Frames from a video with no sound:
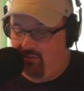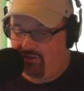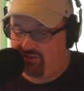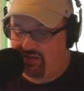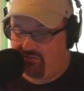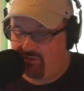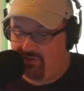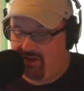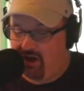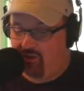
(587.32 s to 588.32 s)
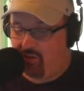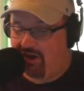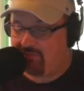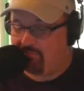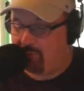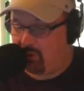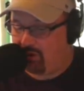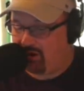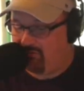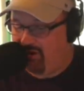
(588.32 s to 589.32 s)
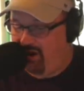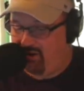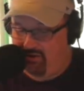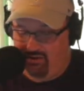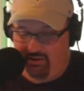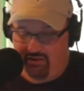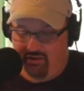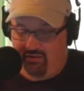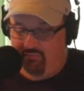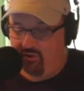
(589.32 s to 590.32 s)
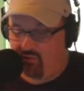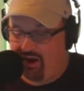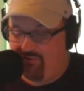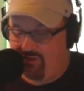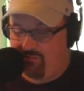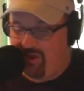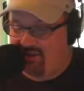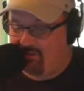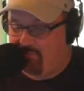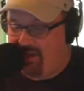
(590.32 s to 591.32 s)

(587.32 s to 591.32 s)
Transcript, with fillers: at what seems to be an otherwise boring event. Mm. But Ravey makes them